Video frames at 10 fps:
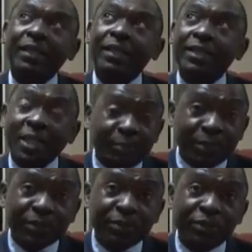the
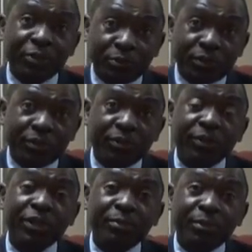Chairperson Youth,
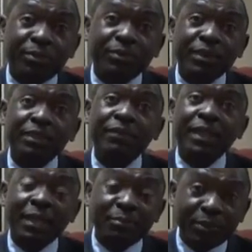Honorable Stephen
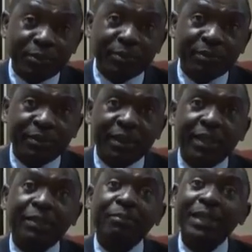Kampiong,
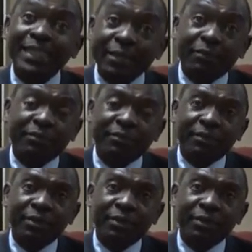myself,